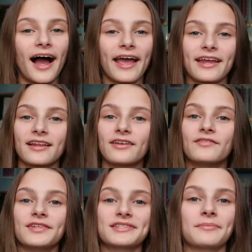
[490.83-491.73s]
I can
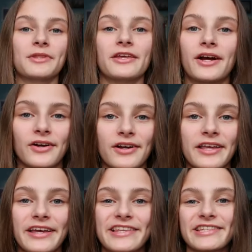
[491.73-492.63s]
convince some of the younger
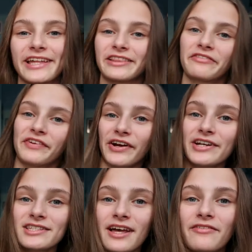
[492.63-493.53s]
kids that like the
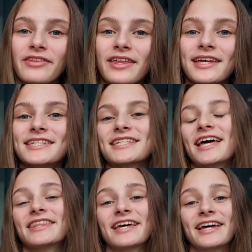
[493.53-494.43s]
fairies left this
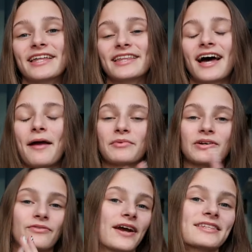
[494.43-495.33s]
and that I'm
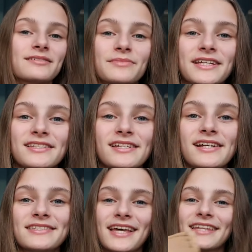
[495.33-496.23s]
gonna write some things in
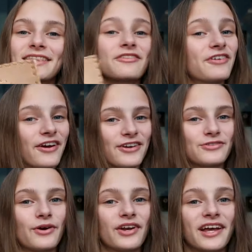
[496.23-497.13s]
it saying that the
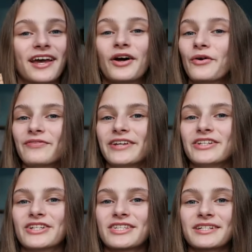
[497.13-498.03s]
fairies wrote it and
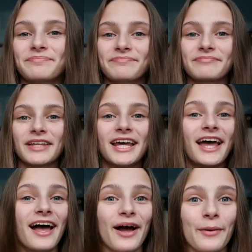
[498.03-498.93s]
hopefully just
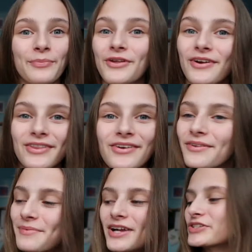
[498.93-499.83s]
help their little
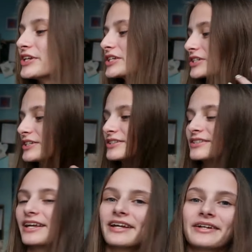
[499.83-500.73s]

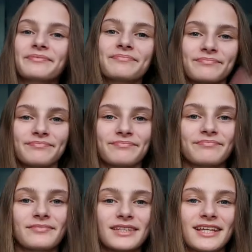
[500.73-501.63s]
imaginations like
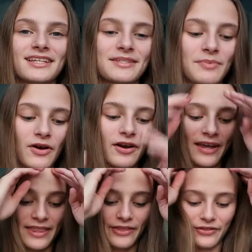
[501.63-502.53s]
spark and